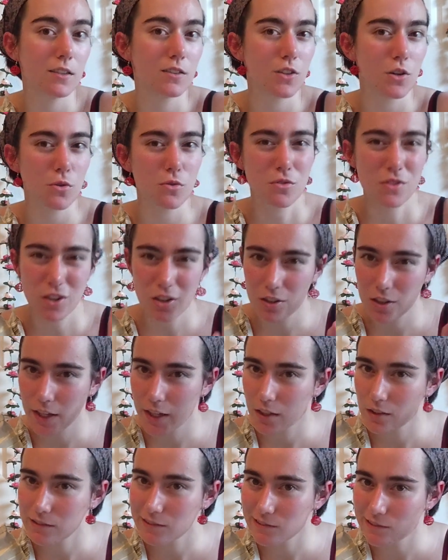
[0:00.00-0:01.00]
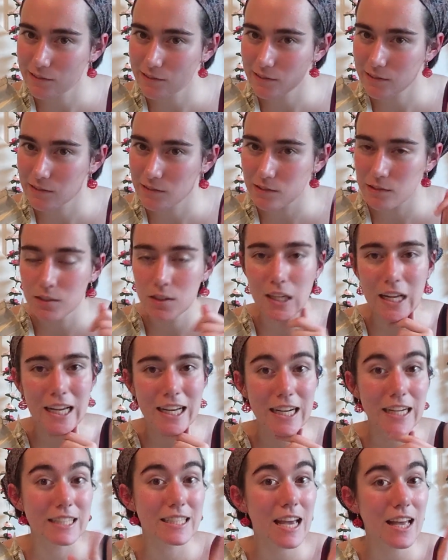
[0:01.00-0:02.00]
Those are like
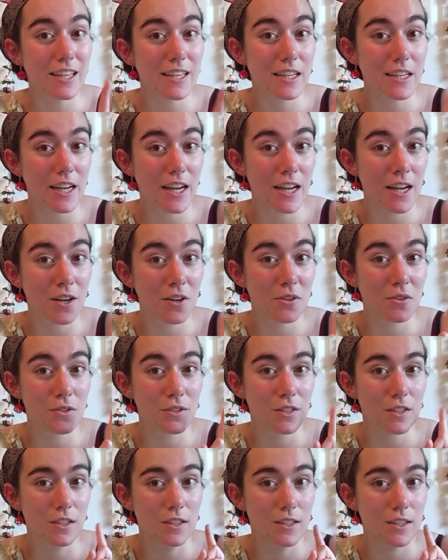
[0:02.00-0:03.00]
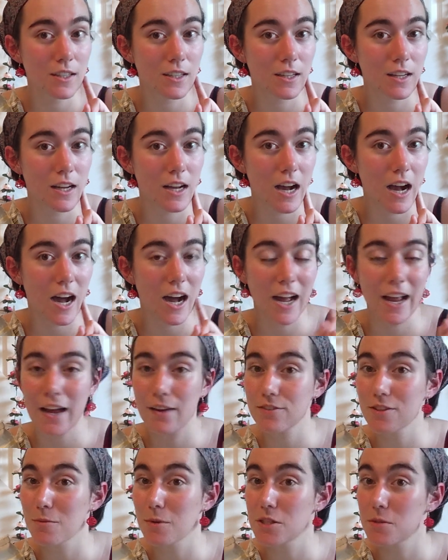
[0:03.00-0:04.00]
Italian gown I
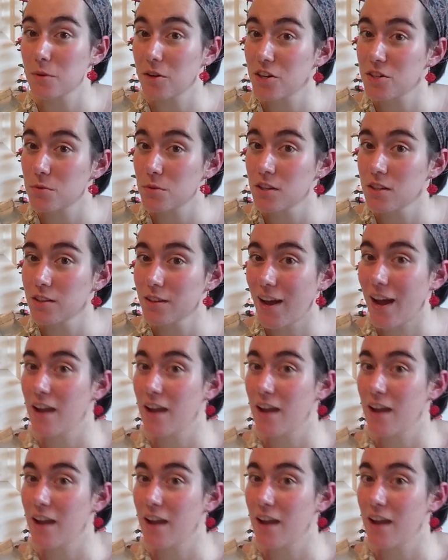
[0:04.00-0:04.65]
have some experience with.